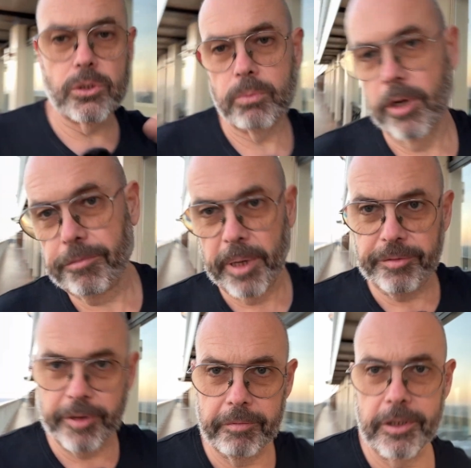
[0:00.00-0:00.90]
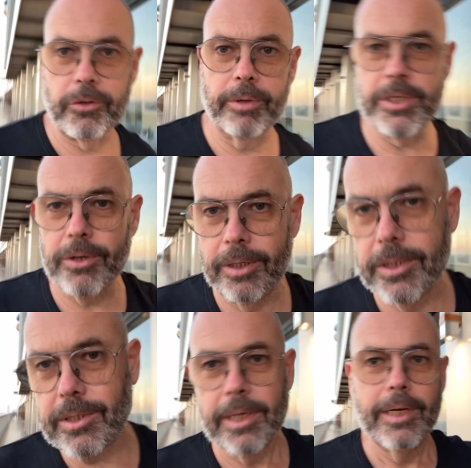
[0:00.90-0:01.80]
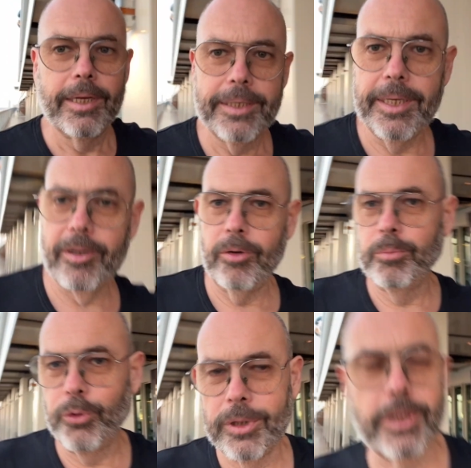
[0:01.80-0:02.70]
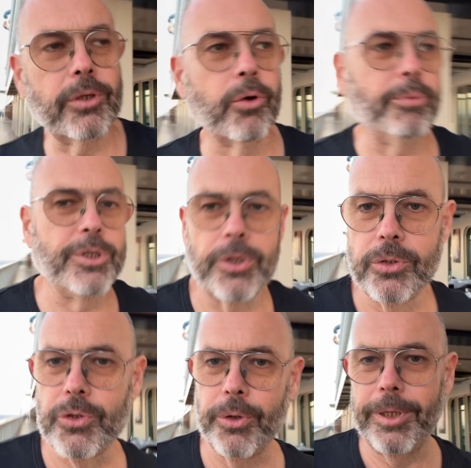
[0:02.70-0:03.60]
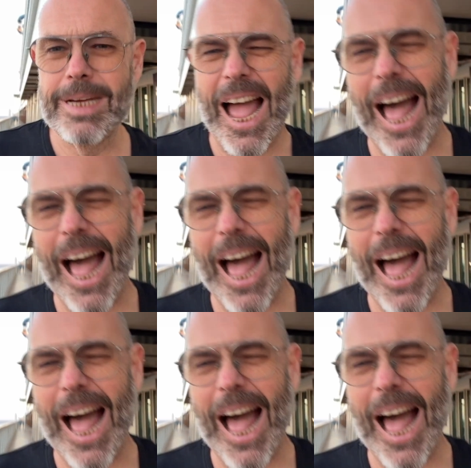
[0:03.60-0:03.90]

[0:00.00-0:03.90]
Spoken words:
It's one of my favorite restaurants here on board the Norwegian Joy.